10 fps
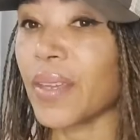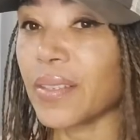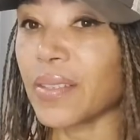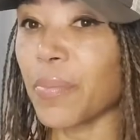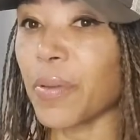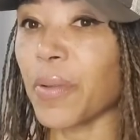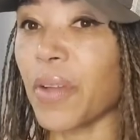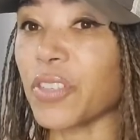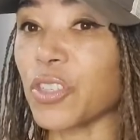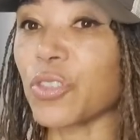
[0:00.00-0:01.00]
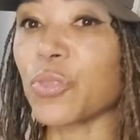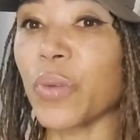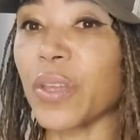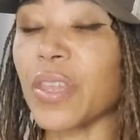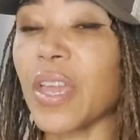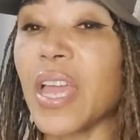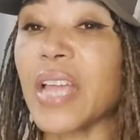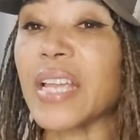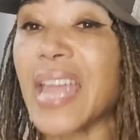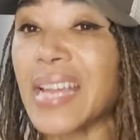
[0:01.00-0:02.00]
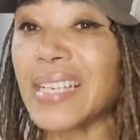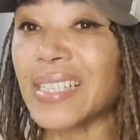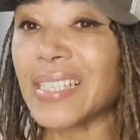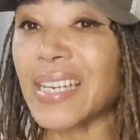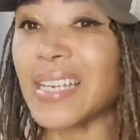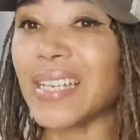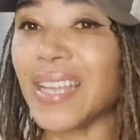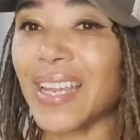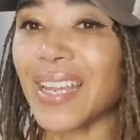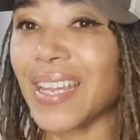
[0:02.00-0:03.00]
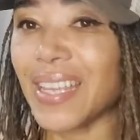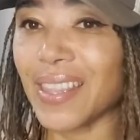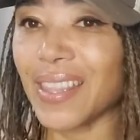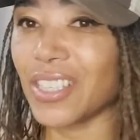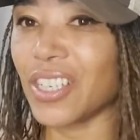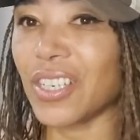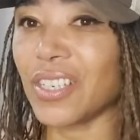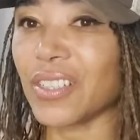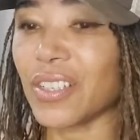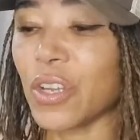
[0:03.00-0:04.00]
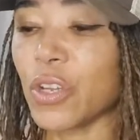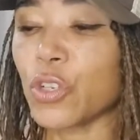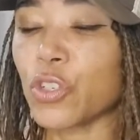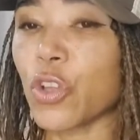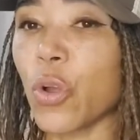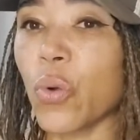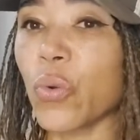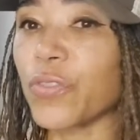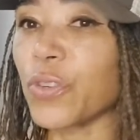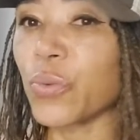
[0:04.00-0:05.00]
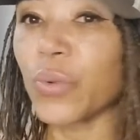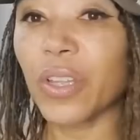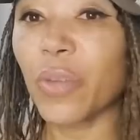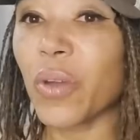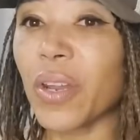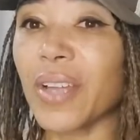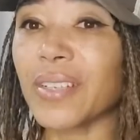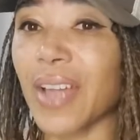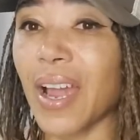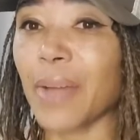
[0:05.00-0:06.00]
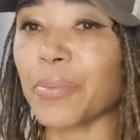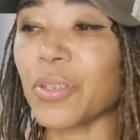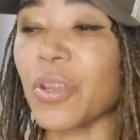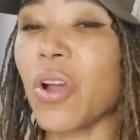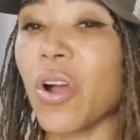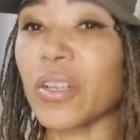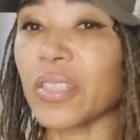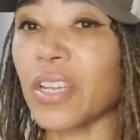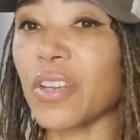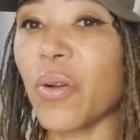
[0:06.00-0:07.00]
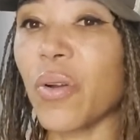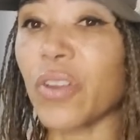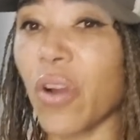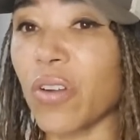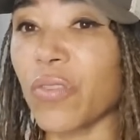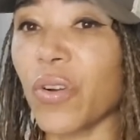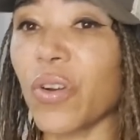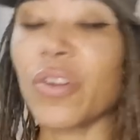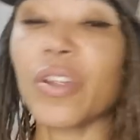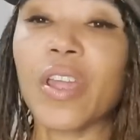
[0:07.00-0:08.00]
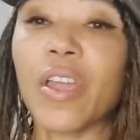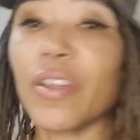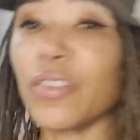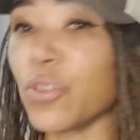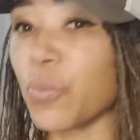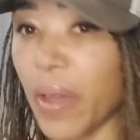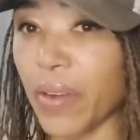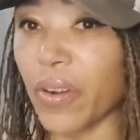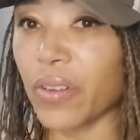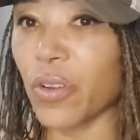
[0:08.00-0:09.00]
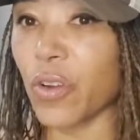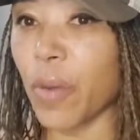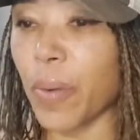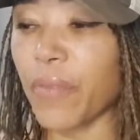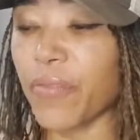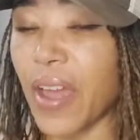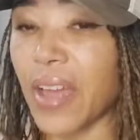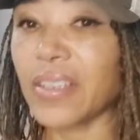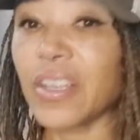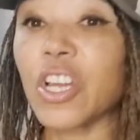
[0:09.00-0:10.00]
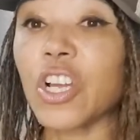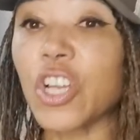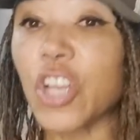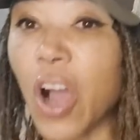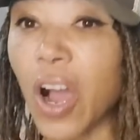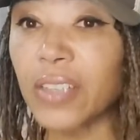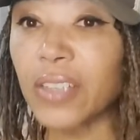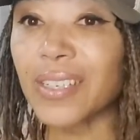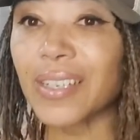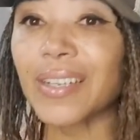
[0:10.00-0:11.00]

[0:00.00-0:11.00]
Some people have issues with casein in the cheese. So if you really want to adapt on keto and carnivore and do better on low carb high fat, cut